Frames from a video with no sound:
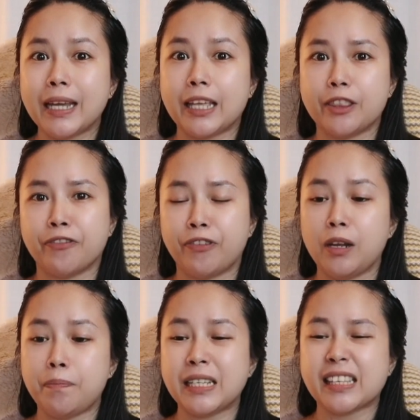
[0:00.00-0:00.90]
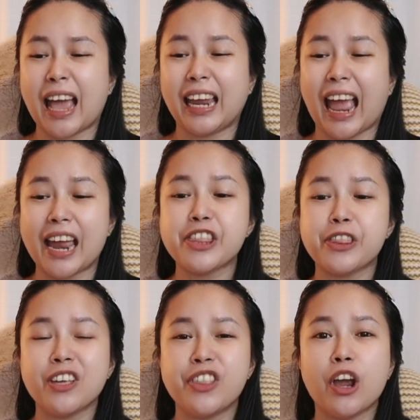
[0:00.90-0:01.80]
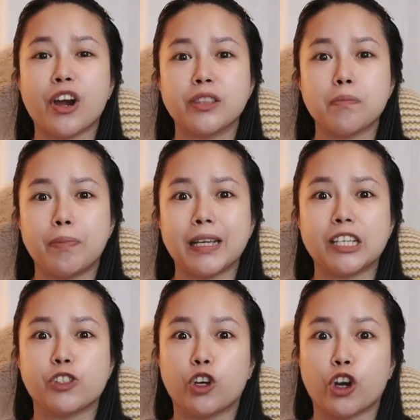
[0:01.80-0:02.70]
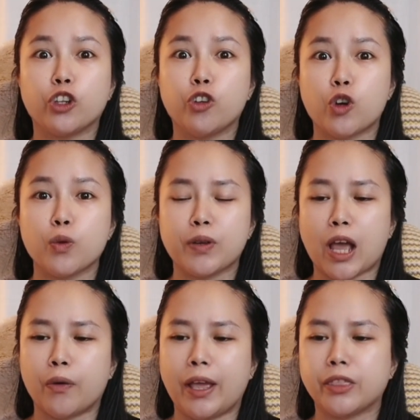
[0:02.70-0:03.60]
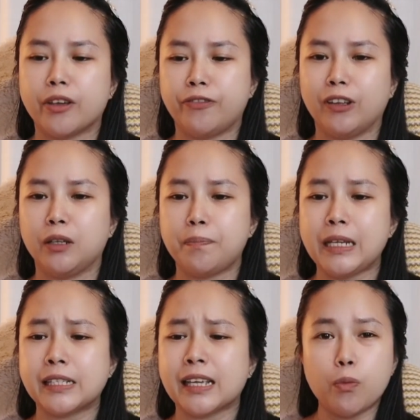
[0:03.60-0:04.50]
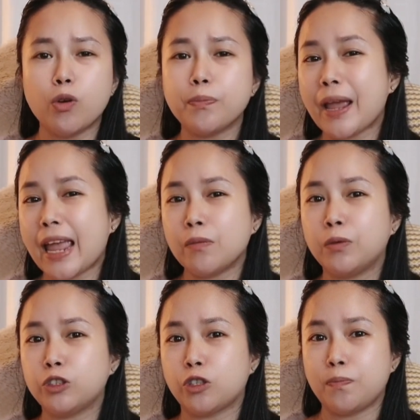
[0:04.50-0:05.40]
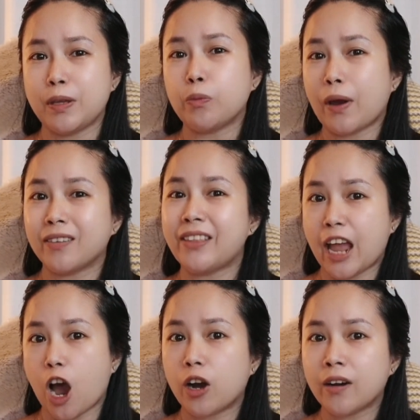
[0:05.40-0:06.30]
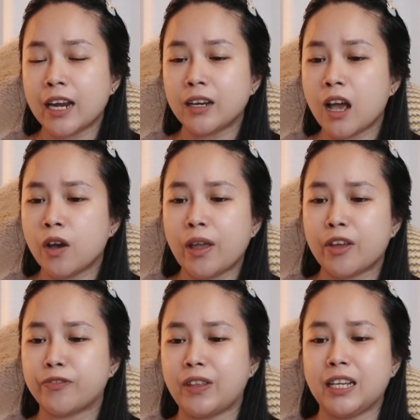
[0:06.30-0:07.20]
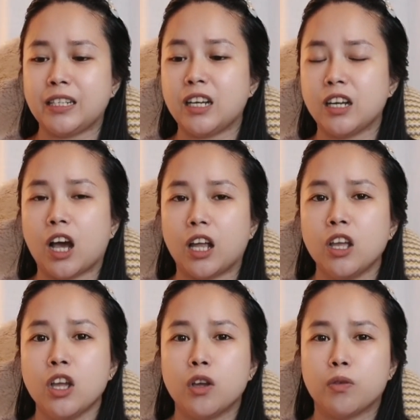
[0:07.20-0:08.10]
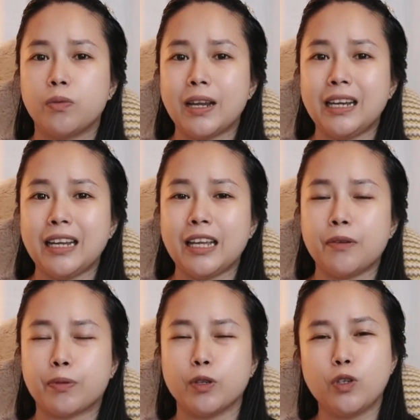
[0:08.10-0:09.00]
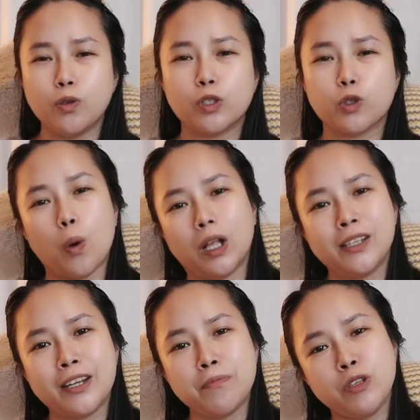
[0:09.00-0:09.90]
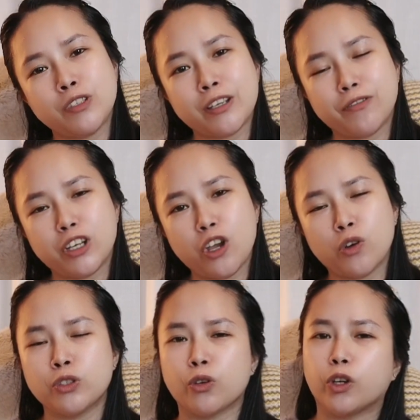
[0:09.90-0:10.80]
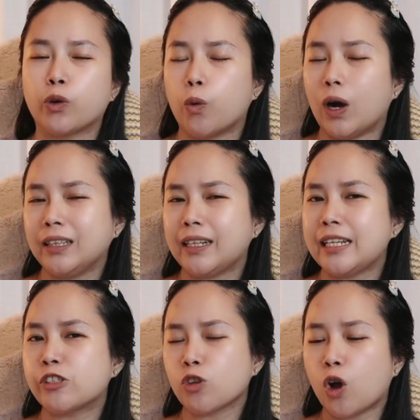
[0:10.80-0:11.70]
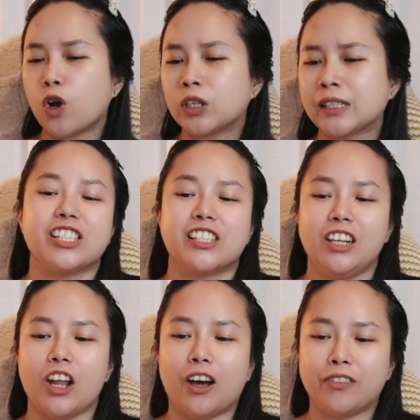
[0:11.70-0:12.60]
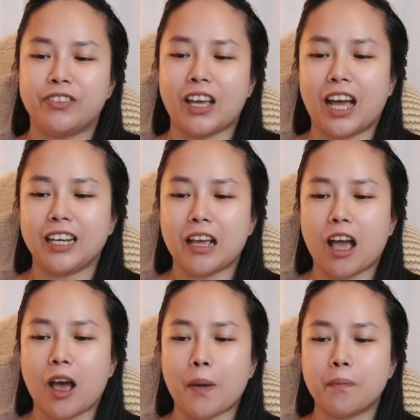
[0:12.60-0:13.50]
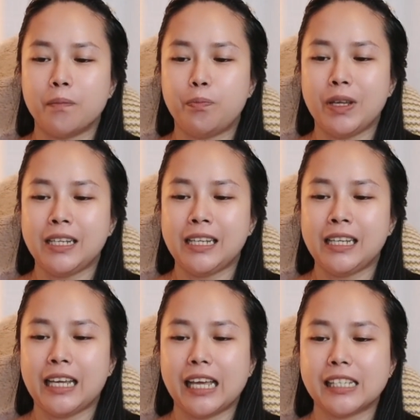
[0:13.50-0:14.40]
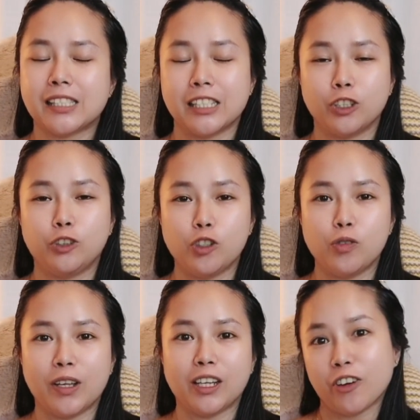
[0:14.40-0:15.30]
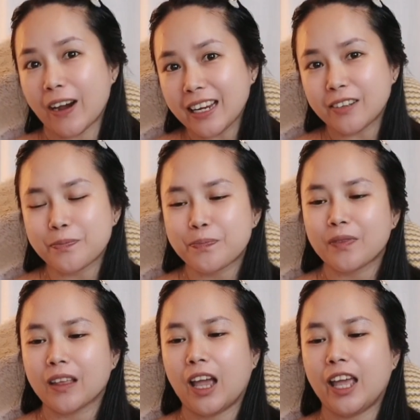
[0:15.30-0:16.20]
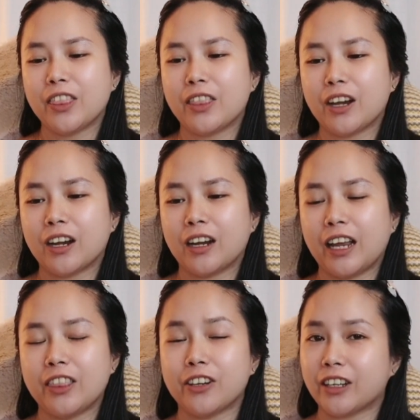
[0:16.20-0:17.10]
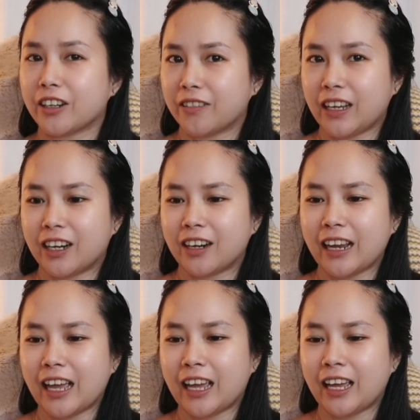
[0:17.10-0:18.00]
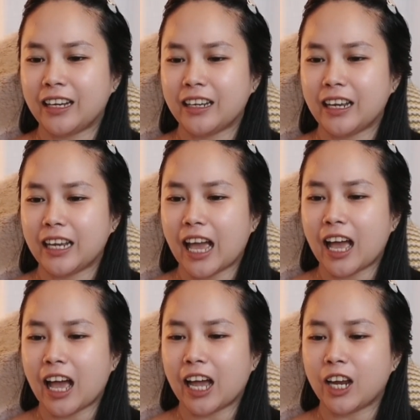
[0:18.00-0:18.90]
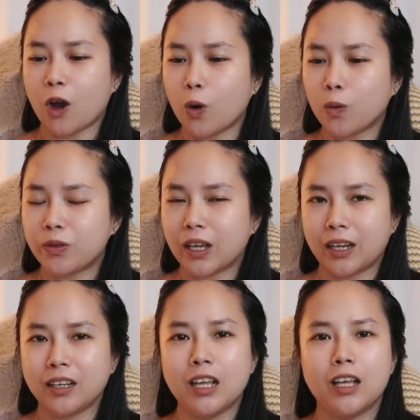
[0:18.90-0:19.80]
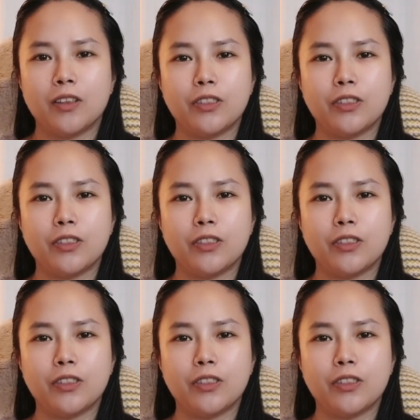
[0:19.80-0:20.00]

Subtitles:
big in the Philippines. I think they are the biggest girl group now in the Philippines. They won't be able to be where they are right now if they did not really produce quality music videos or quality songs. Just love that Bini is still doing great in their career. And yeah, I hope that